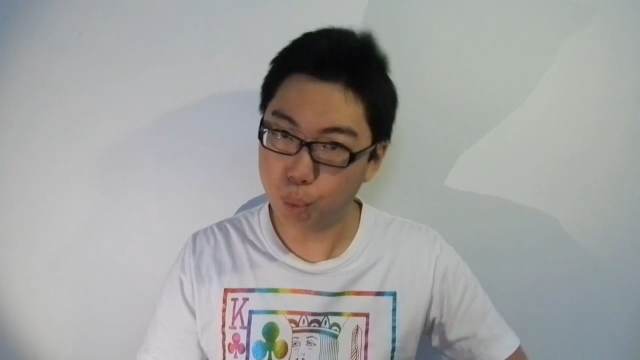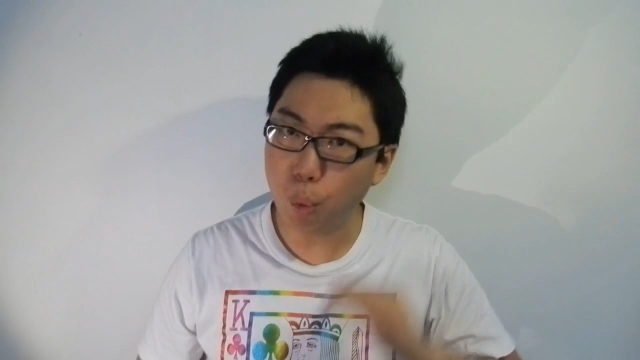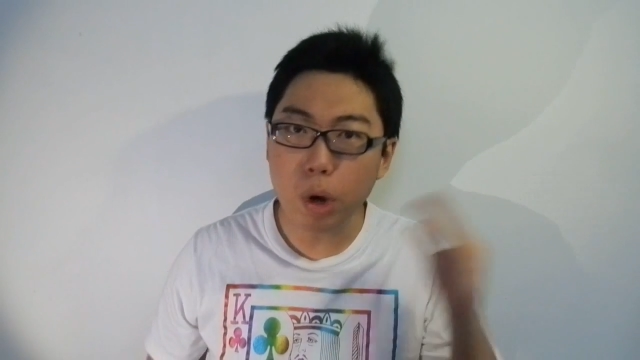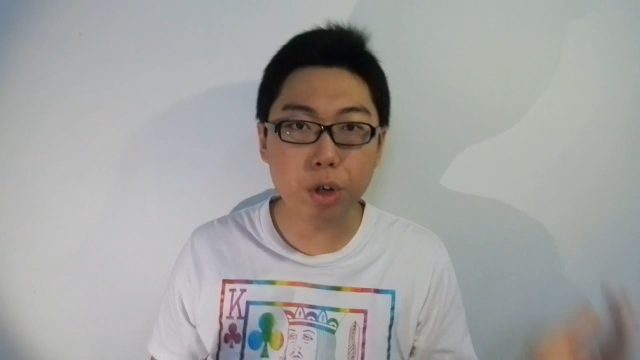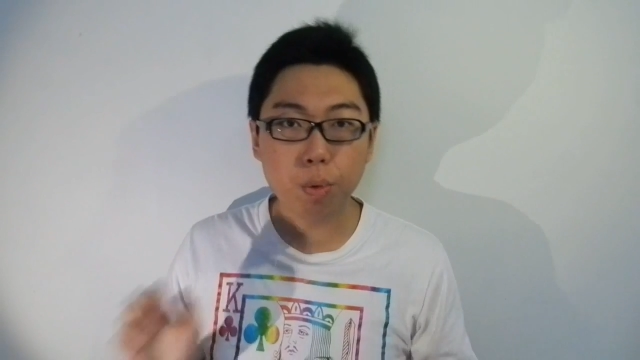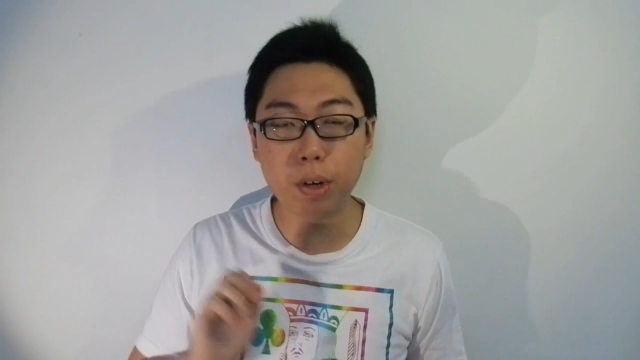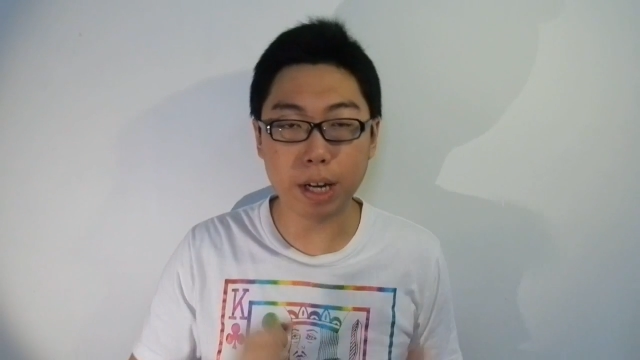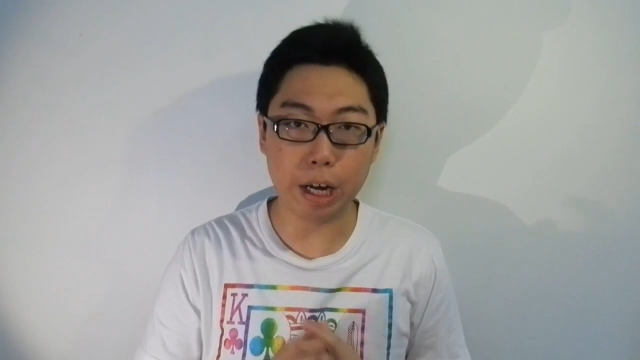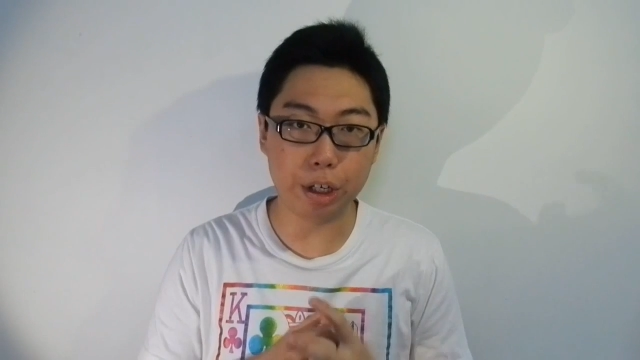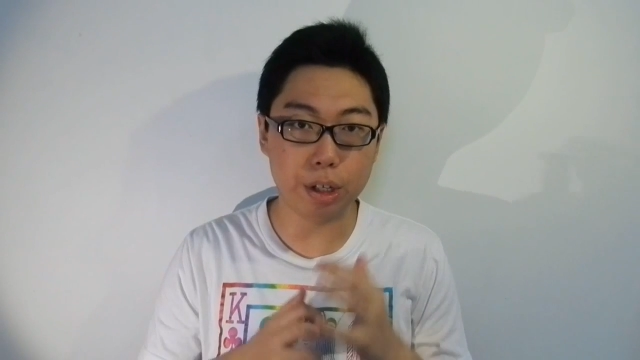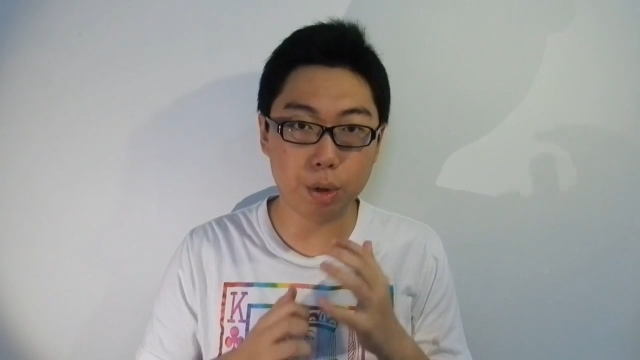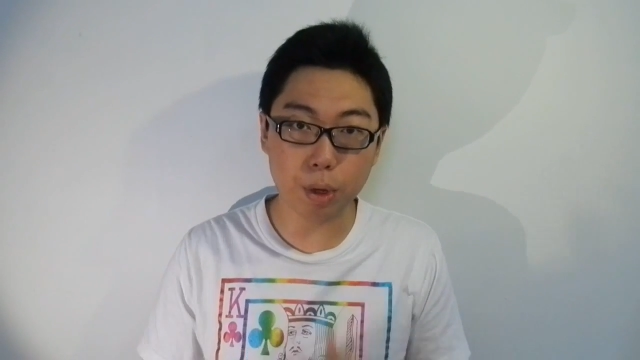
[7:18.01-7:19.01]
which
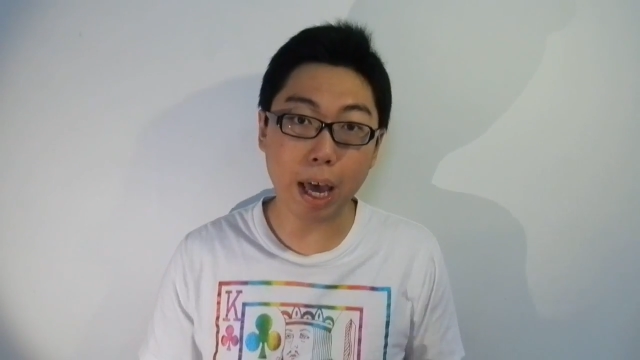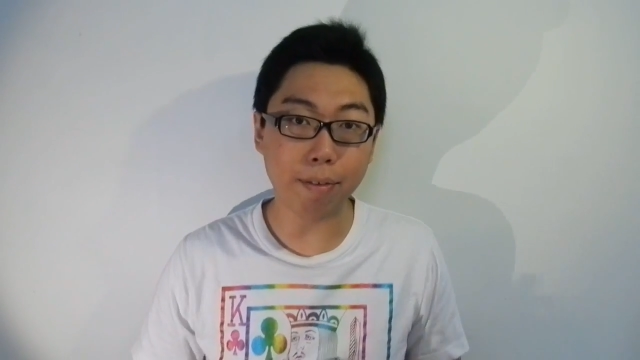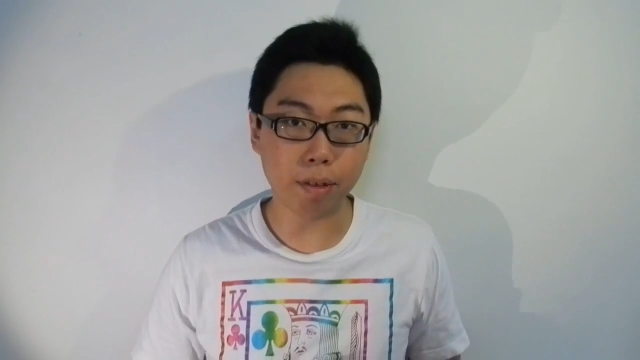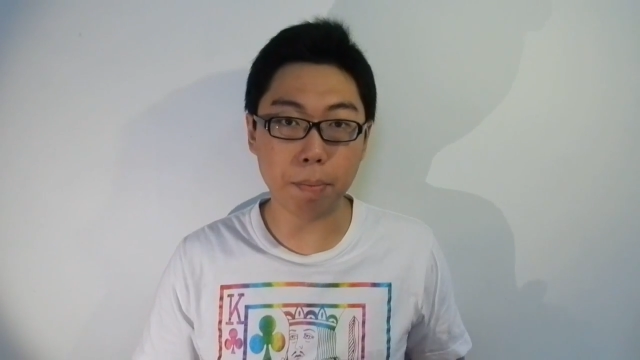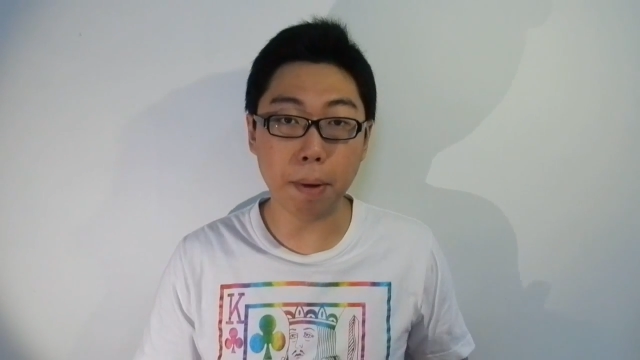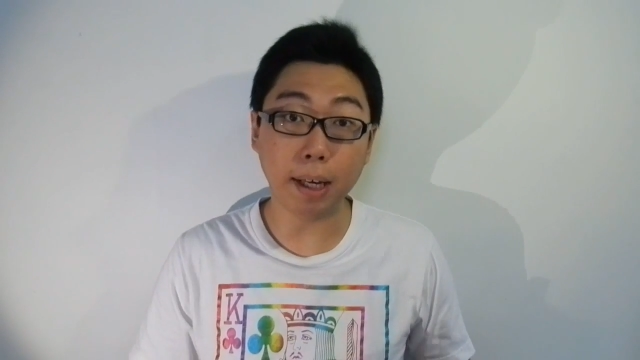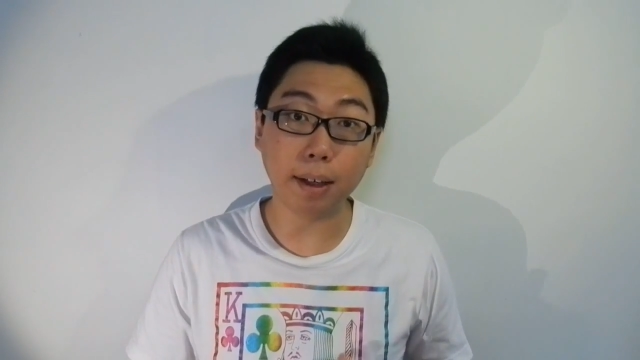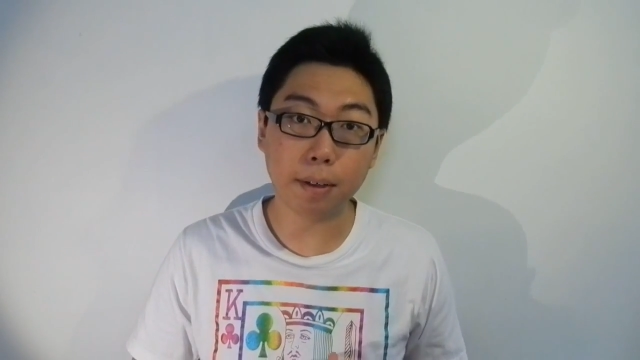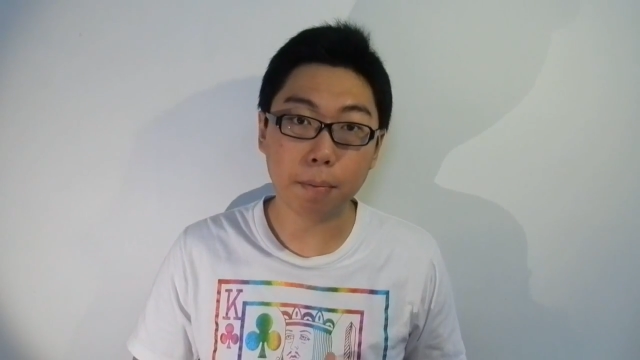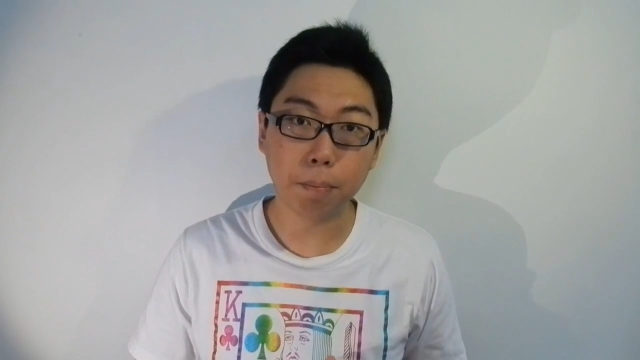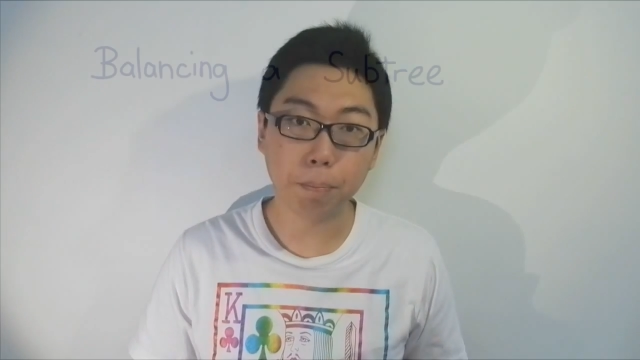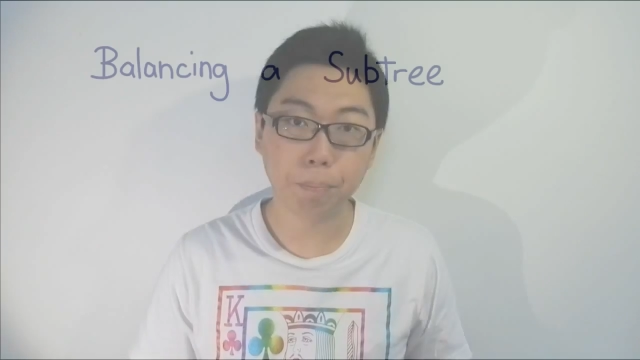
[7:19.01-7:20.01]
rotations we have to make.